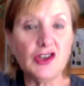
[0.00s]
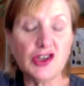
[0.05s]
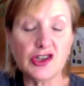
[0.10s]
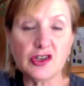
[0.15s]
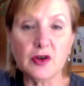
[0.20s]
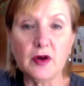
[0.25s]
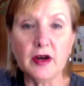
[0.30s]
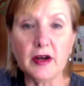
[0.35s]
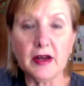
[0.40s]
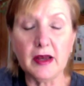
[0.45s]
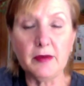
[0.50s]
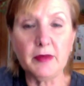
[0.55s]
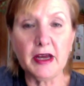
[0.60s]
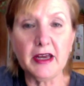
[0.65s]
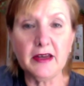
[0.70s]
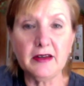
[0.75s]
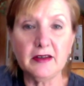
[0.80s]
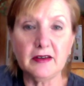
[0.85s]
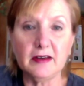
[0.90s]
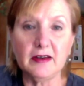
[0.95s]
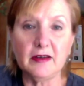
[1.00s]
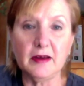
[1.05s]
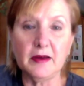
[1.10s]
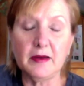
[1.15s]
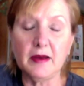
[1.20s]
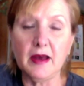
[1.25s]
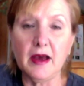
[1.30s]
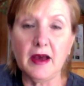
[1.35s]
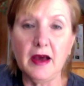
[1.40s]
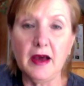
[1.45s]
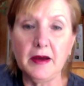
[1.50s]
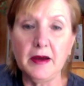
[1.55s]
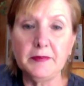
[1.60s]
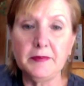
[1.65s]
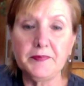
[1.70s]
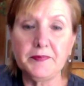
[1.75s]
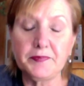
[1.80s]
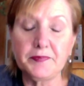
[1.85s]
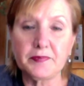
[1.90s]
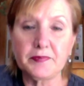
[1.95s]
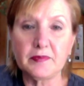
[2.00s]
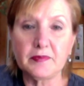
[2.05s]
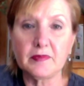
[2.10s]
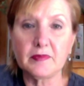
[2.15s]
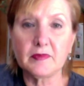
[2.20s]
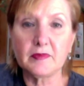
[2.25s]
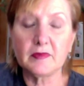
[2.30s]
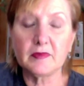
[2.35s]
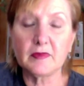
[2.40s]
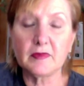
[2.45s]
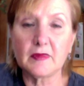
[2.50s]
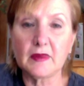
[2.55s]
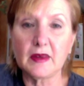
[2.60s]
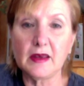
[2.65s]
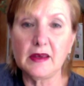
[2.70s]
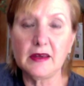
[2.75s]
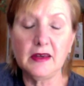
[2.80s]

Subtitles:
So I'm going to cut this short. I might, I